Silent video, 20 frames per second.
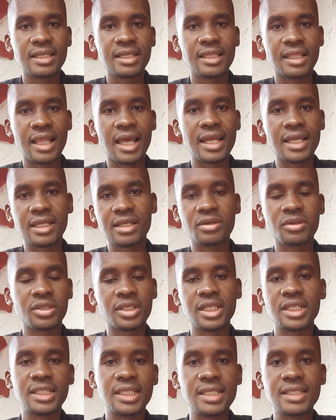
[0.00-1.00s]
Like,
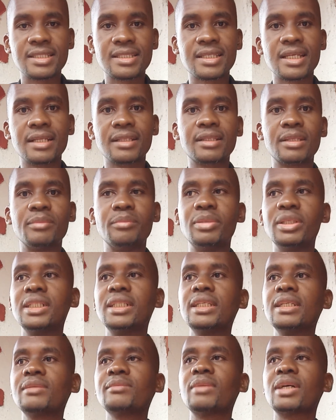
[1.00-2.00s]
okay, they sell the
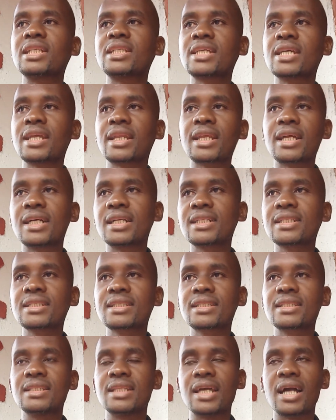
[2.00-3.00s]
building
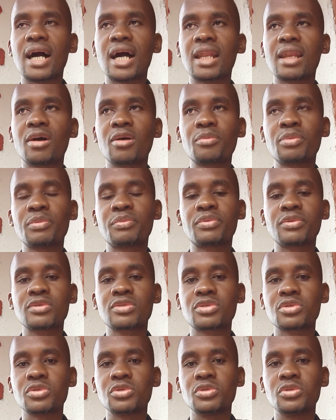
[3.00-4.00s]
materials, they allow people
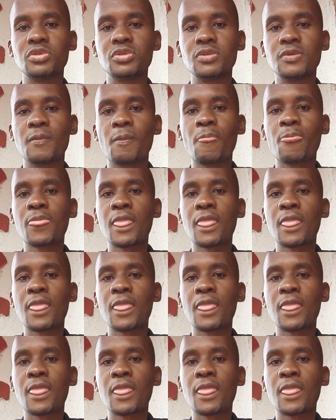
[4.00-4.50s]
to